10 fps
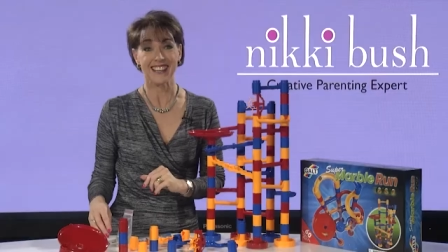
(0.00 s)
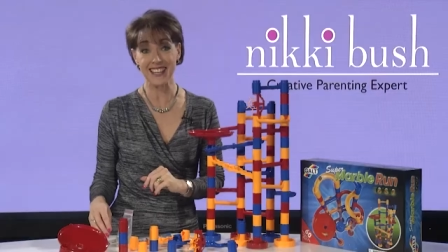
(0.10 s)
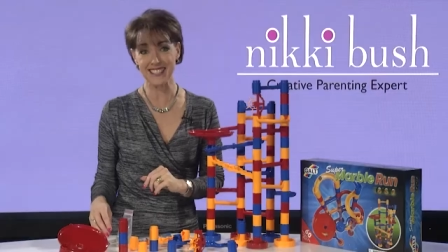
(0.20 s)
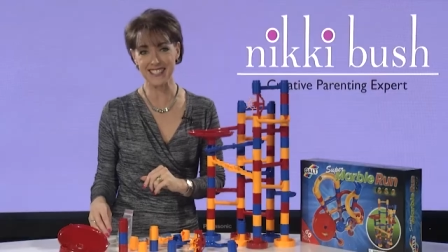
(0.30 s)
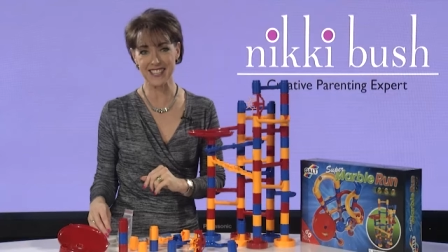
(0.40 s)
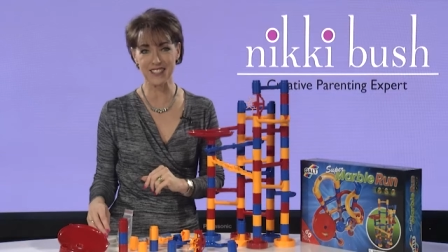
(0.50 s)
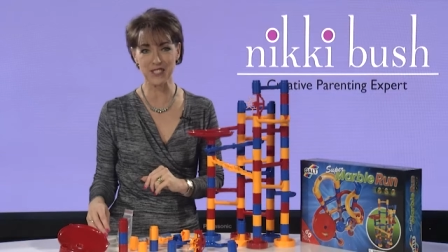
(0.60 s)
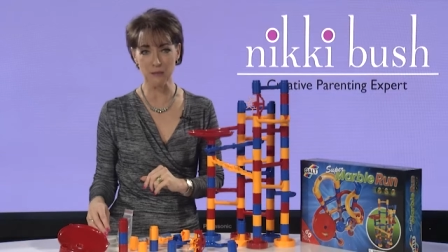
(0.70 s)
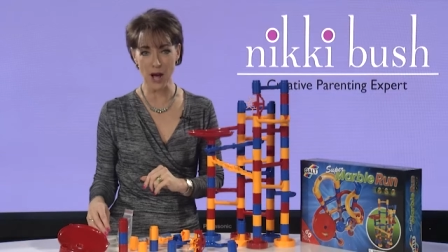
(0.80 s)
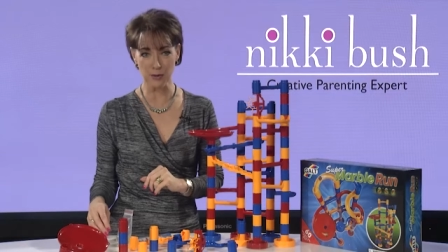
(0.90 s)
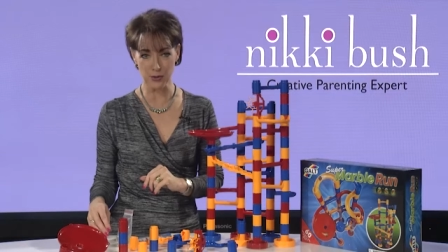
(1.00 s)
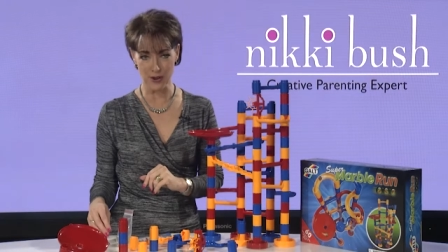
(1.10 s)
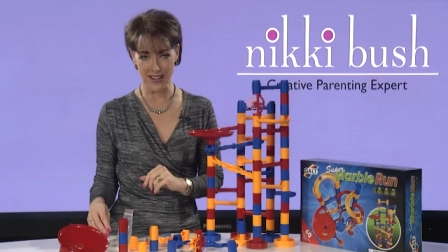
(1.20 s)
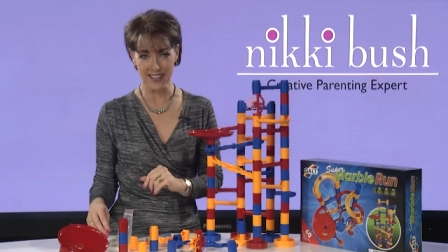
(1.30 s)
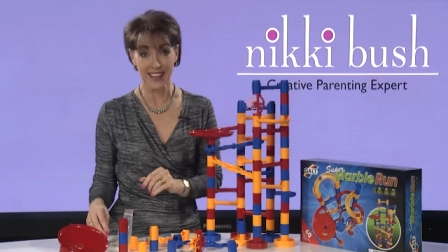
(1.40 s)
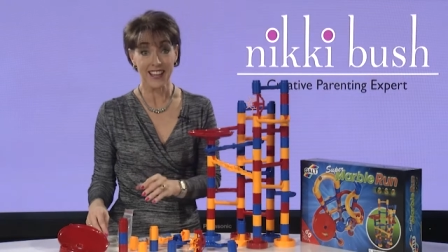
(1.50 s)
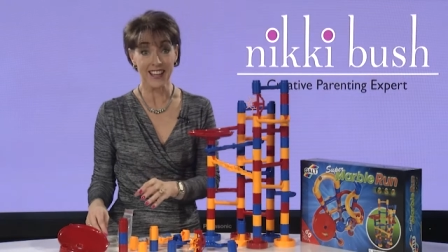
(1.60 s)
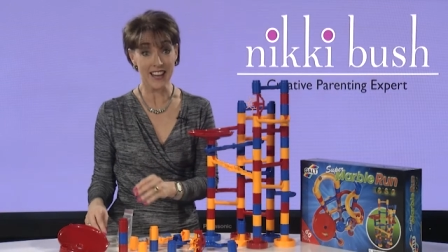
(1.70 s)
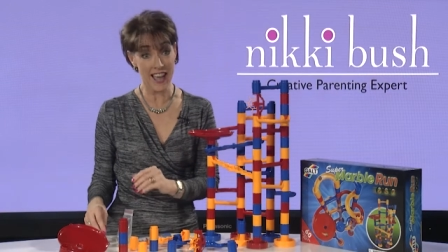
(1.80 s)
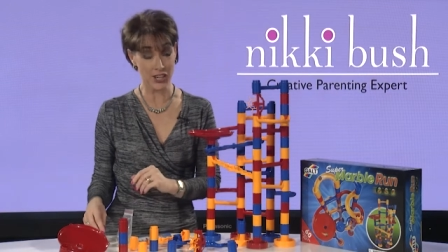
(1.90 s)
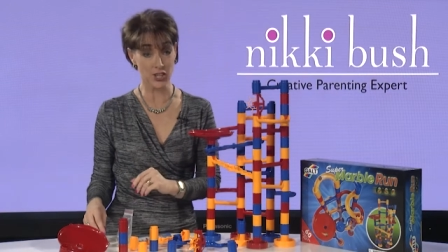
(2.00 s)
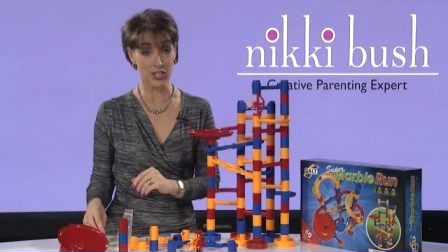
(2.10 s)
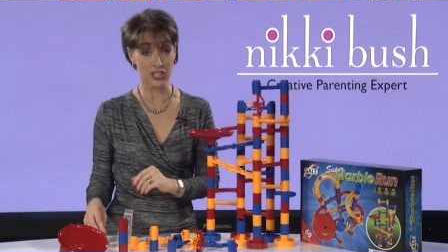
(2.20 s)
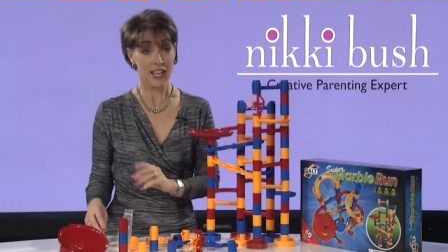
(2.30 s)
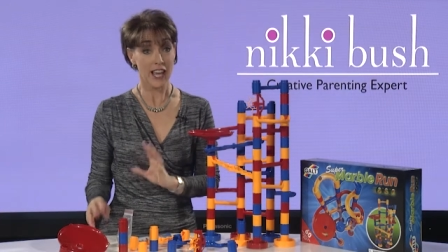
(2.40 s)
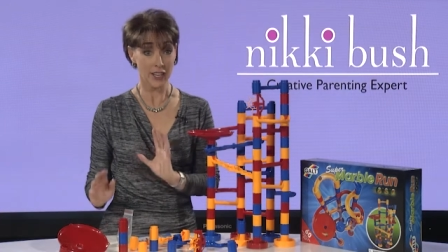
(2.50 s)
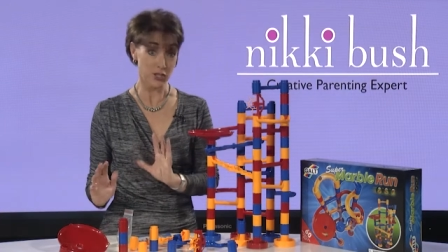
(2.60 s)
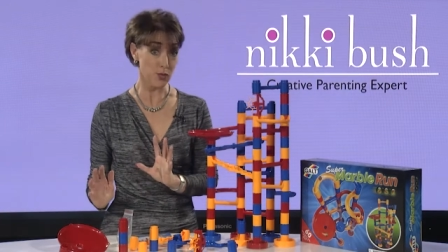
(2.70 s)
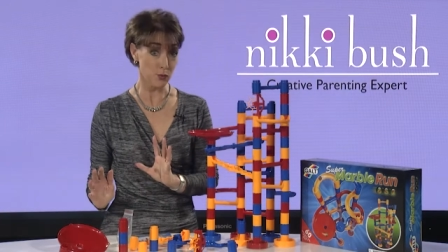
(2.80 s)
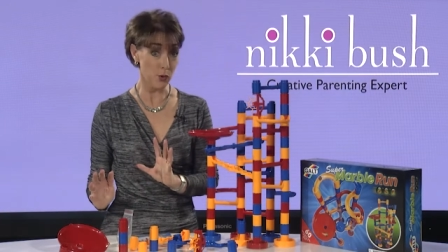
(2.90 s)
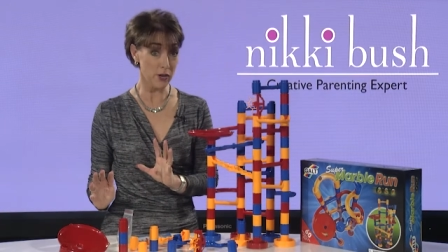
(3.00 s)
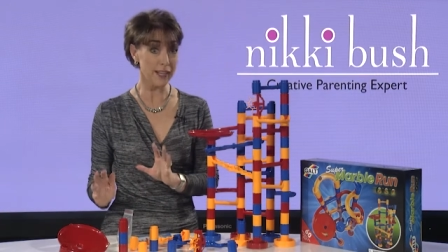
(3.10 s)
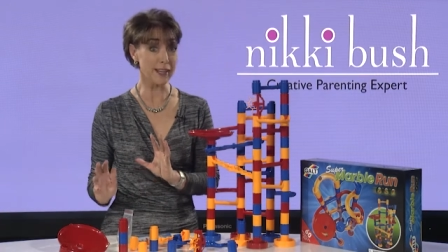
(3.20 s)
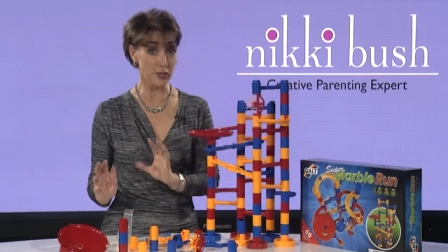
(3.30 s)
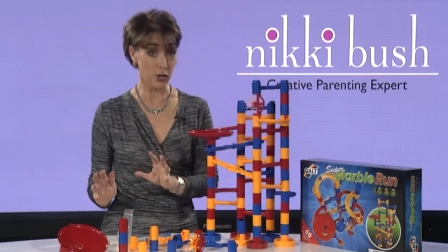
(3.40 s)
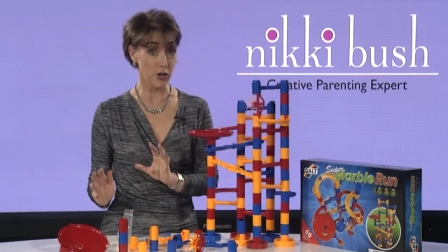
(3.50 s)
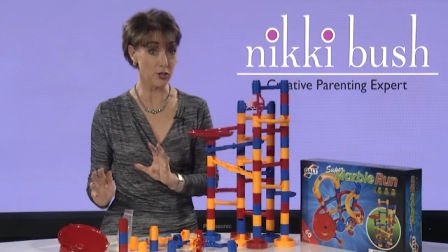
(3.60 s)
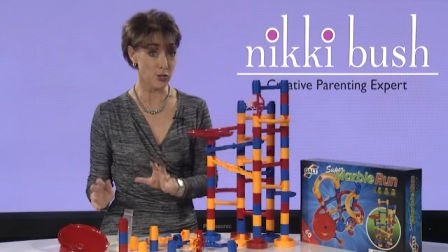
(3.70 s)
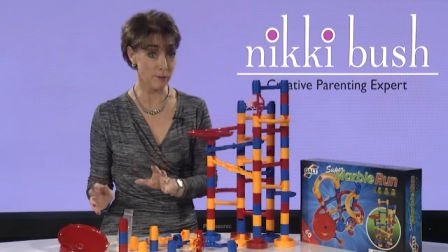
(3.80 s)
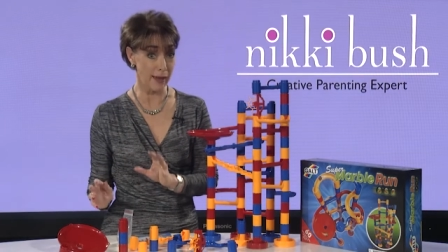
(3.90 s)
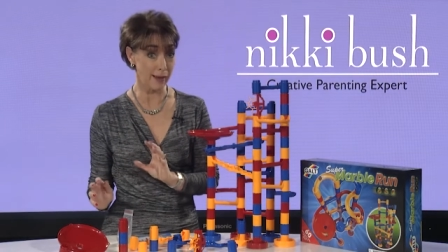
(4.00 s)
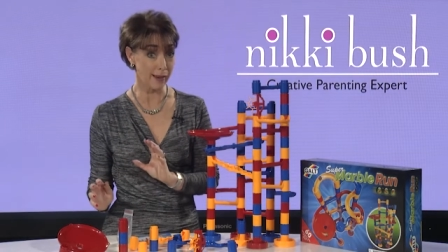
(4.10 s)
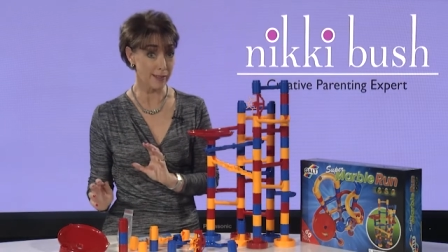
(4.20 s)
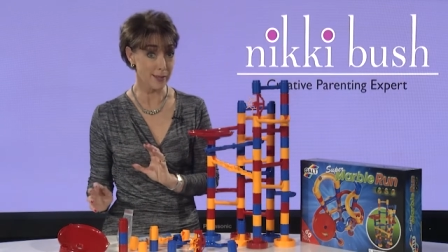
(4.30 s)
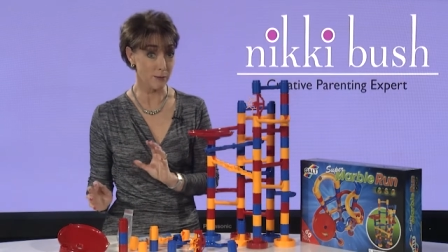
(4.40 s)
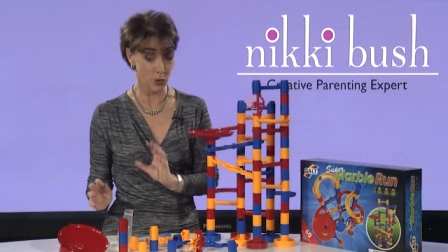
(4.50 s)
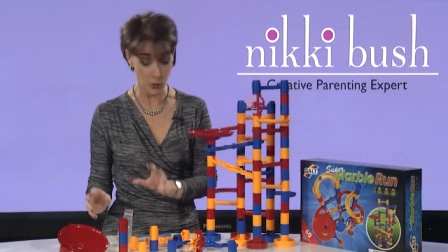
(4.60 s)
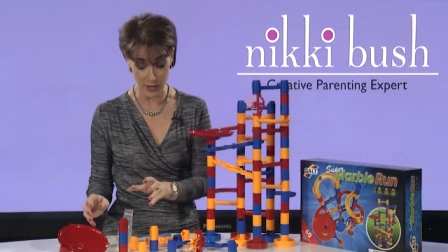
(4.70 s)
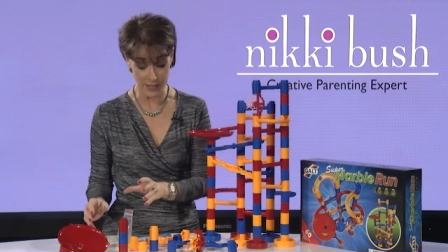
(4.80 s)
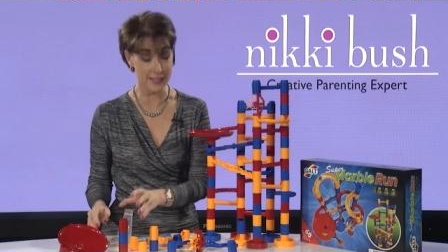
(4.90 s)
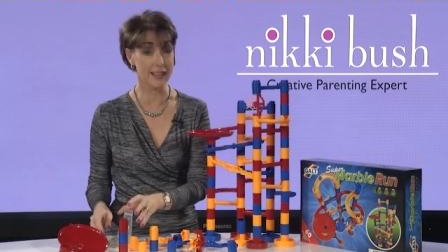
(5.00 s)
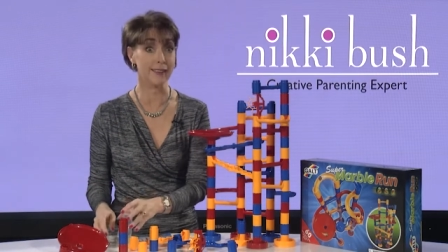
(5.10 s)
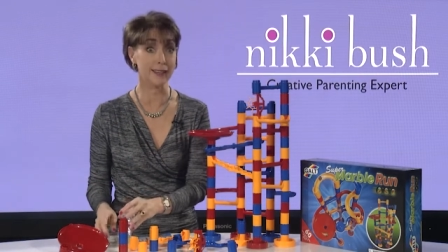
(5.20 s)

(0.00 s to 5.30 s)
Let's see this marble run in action. And just warning, it's going to make some noise and the